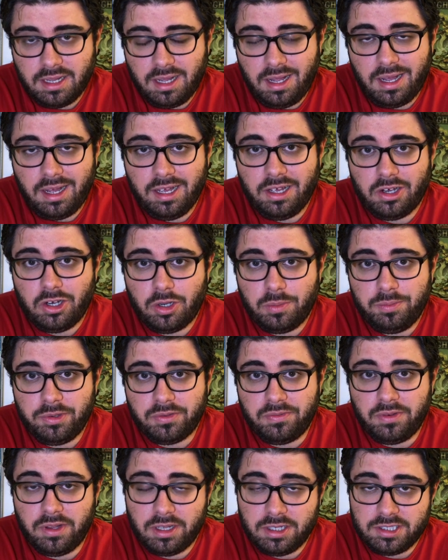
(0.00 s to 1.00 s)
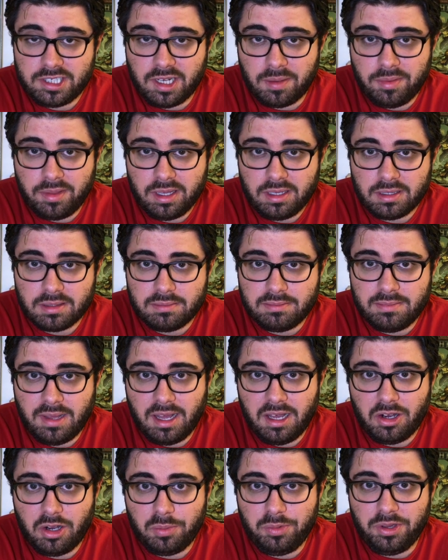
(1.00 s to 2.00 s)
I hope you've learned something, I
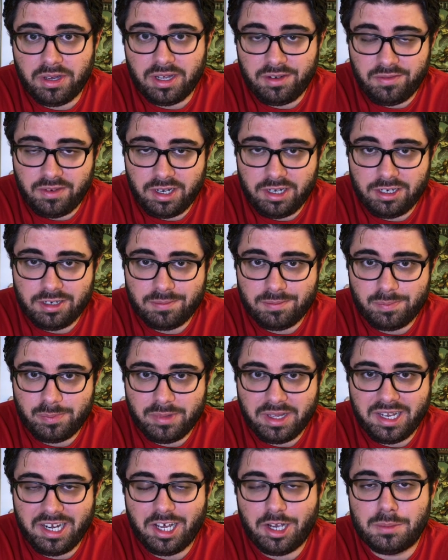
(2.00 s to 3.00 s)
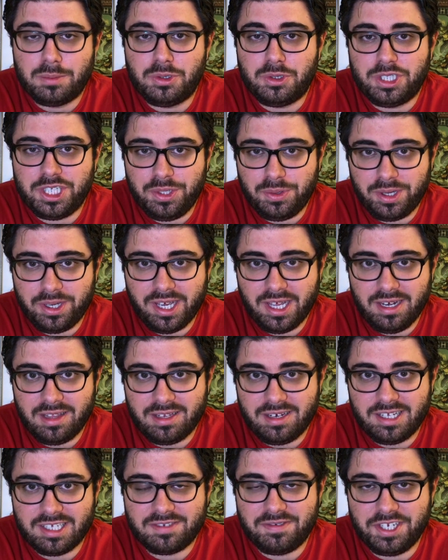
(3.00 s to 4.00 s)
hope you had fun, and I hope to see you again in the
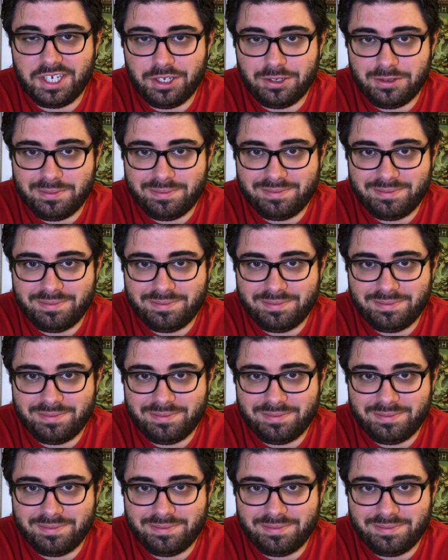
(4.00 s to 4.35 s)
next video.